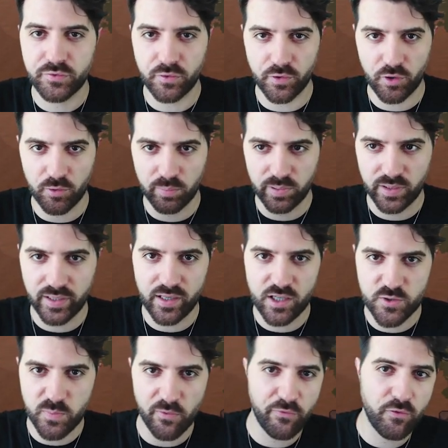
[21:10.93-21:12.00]
for your
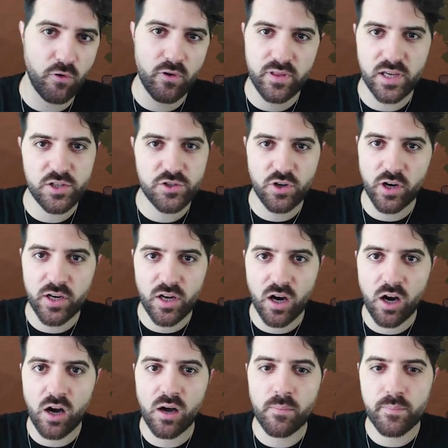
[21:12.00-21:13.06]
players before they join
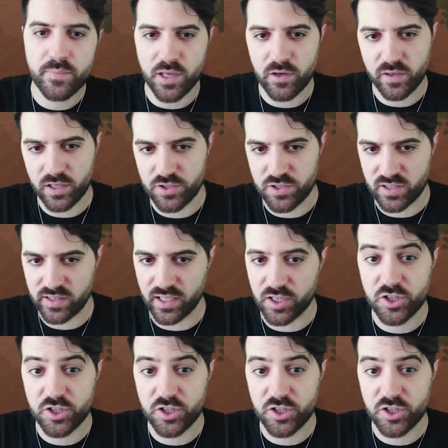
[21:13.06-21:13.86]
then you can just click